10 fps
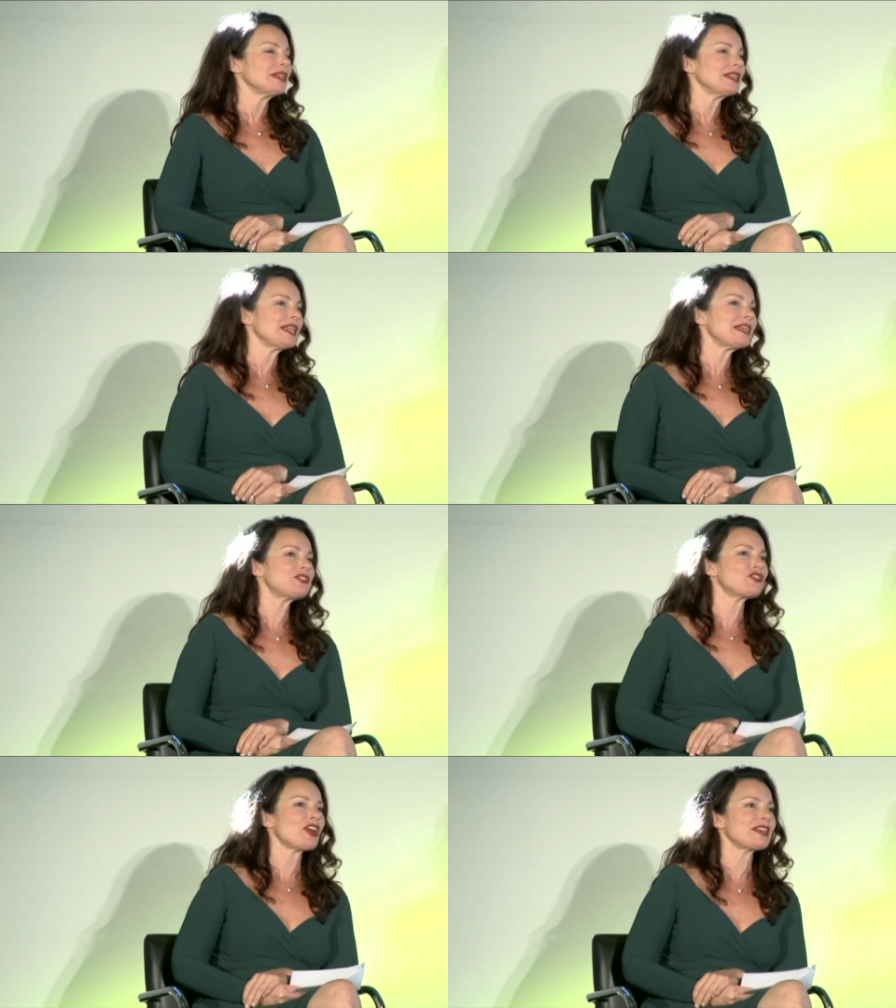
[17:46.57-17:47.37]

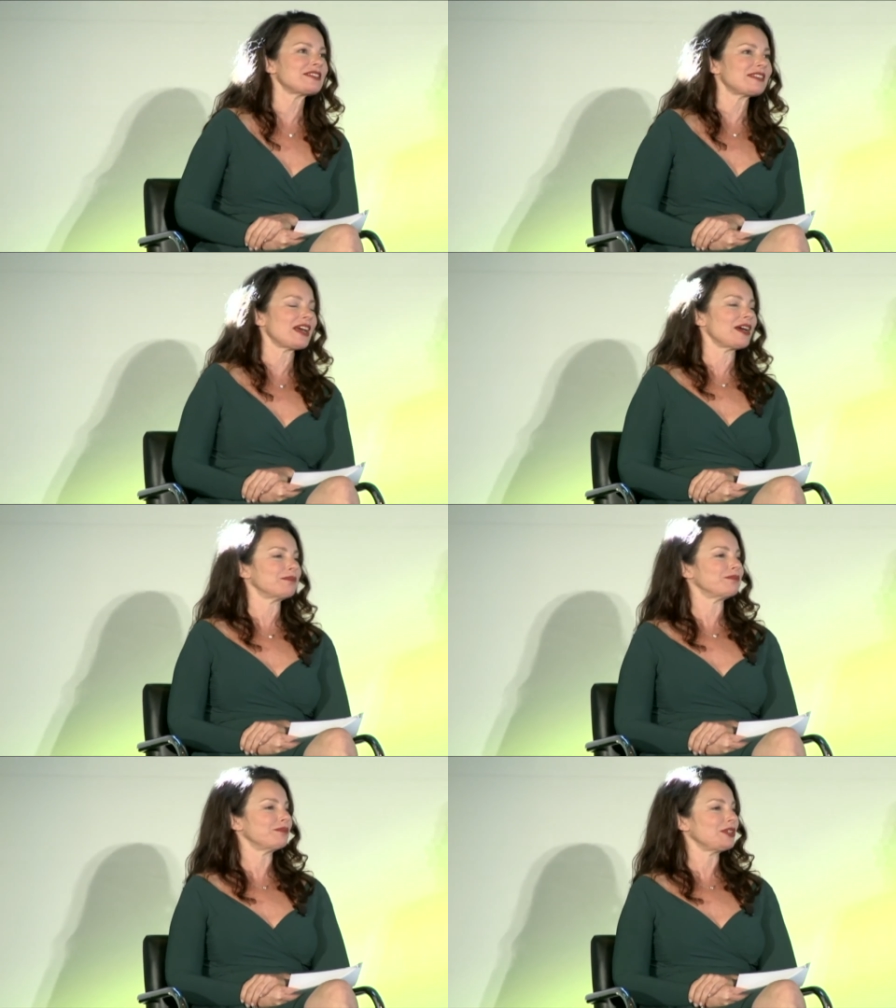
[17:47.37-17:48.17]
let's just,
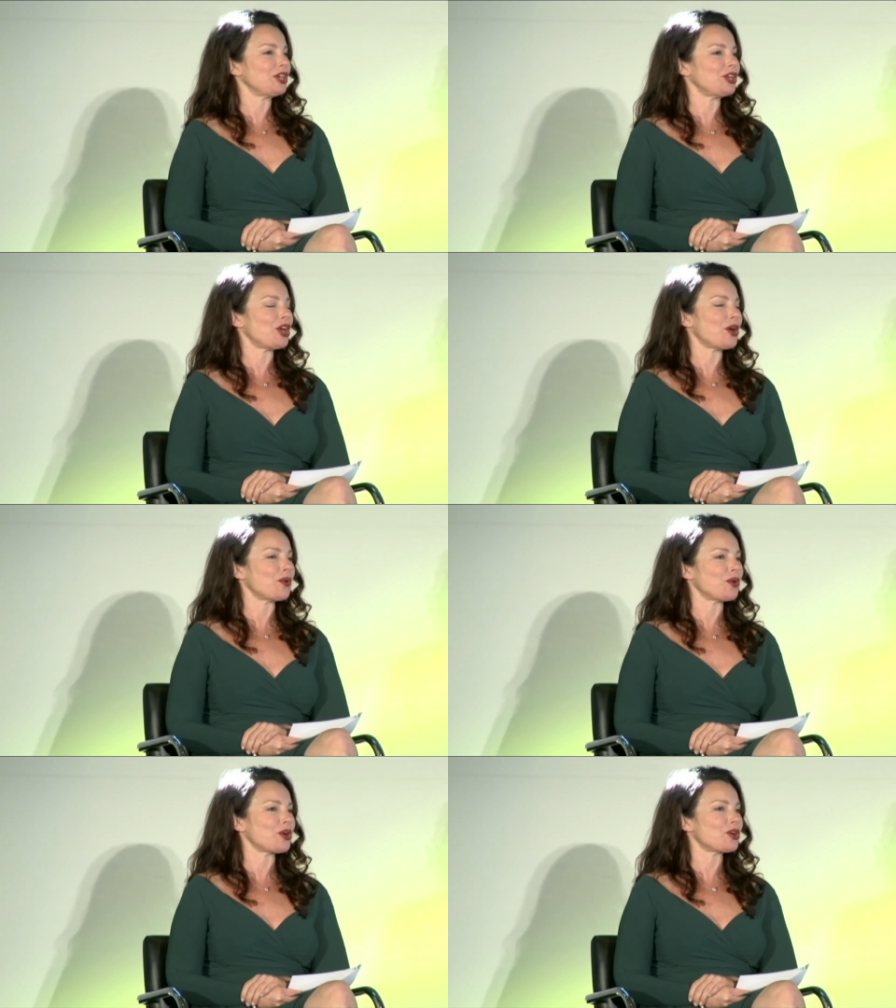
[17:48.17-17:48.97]

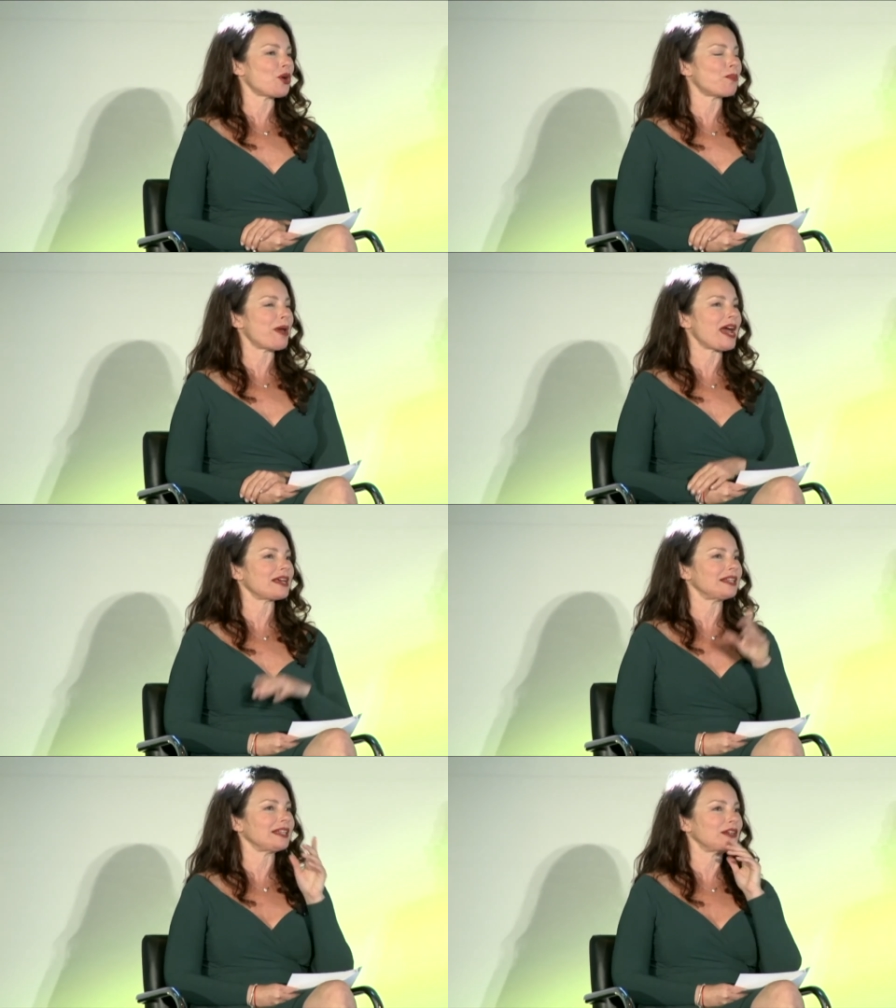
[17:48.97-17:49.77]
go
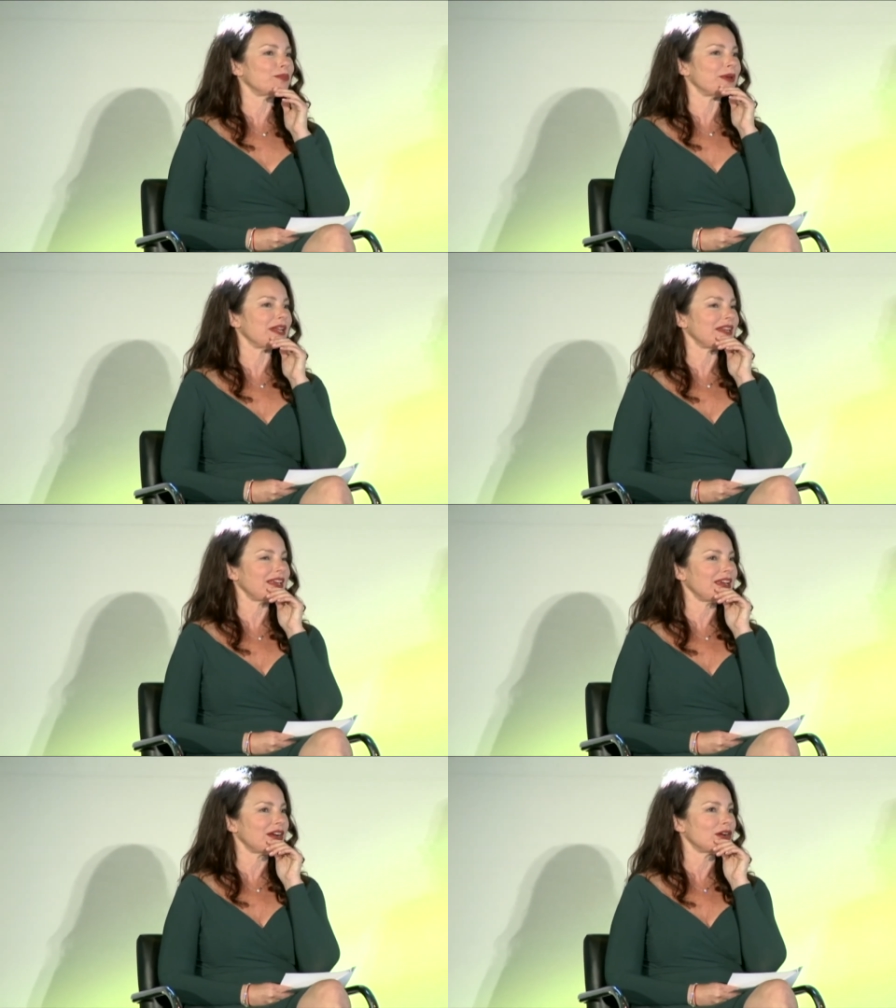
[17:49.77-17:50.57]
back a little bit
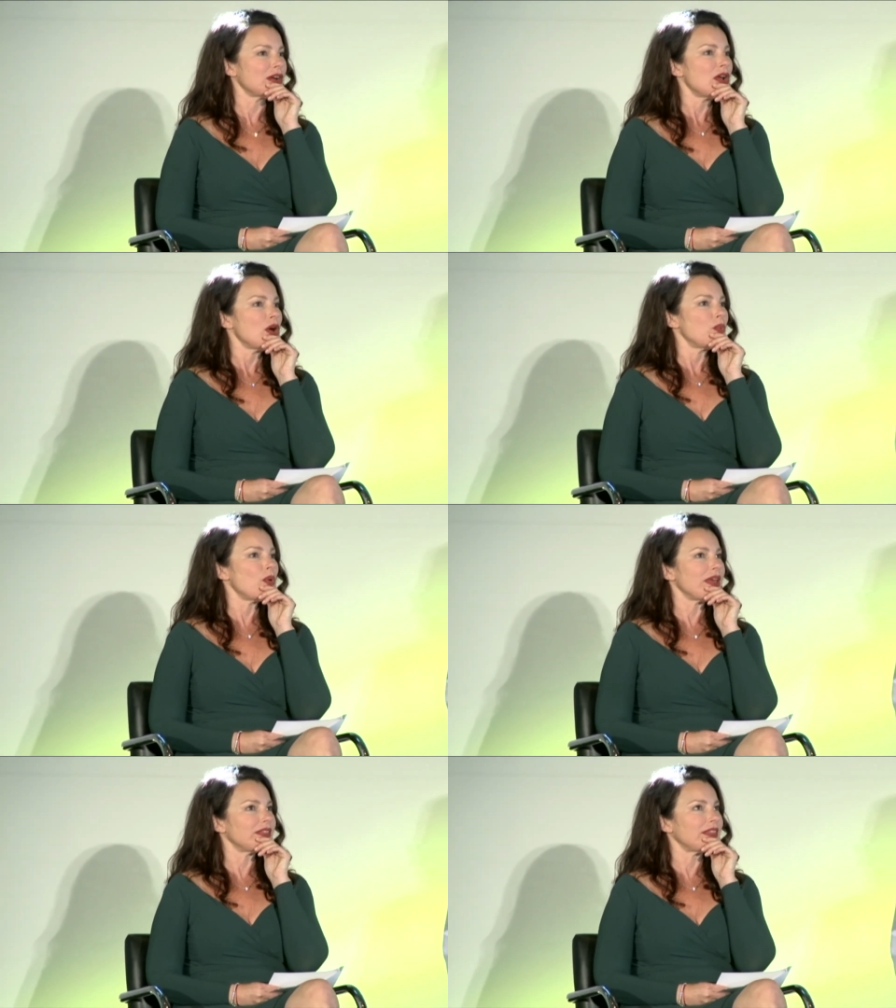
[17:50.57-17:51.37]
here
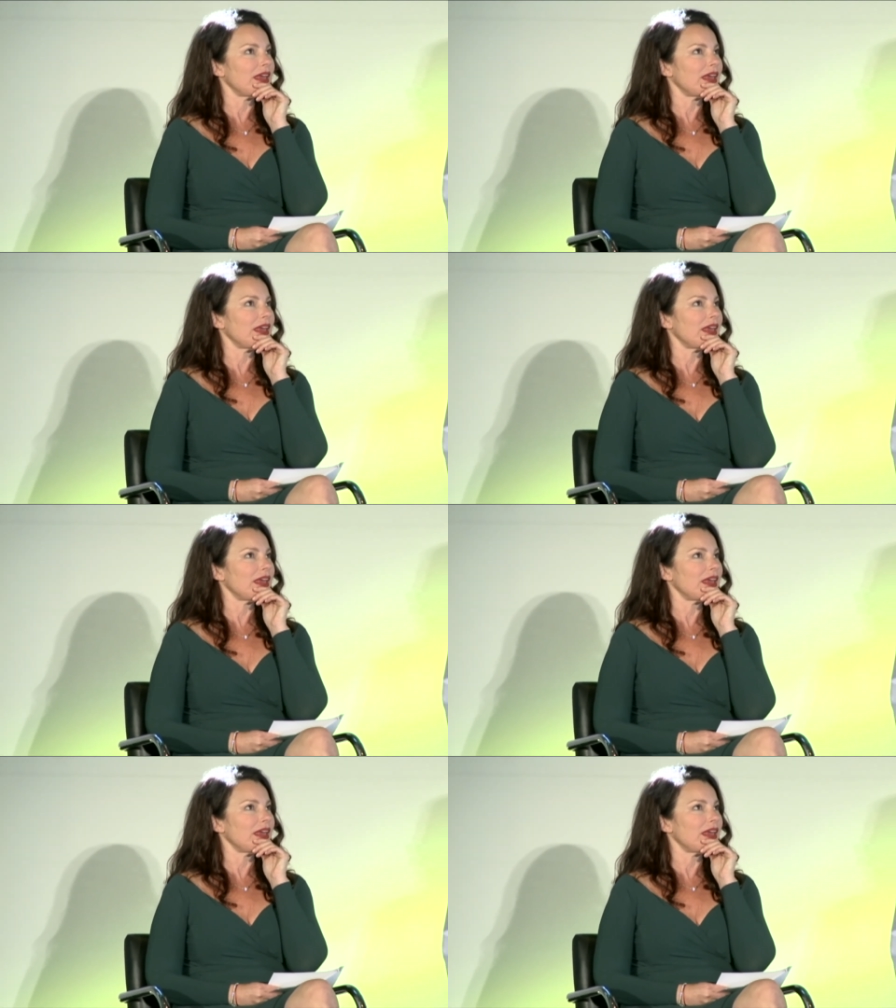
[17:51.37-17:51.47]
with